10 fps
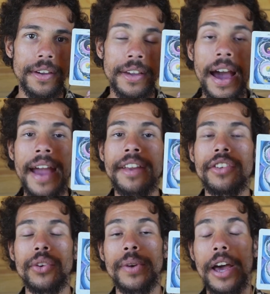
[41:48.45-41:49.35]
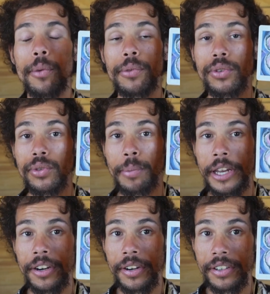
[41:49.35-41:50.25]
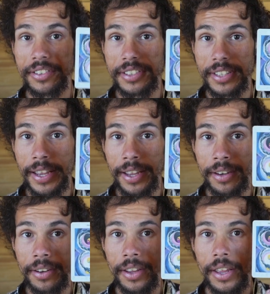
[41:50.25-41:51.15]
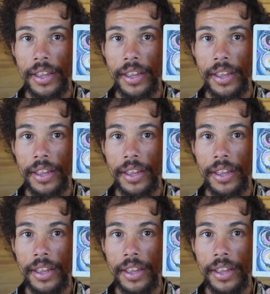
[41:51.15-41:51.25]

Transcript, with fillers: guide you and help you to better understand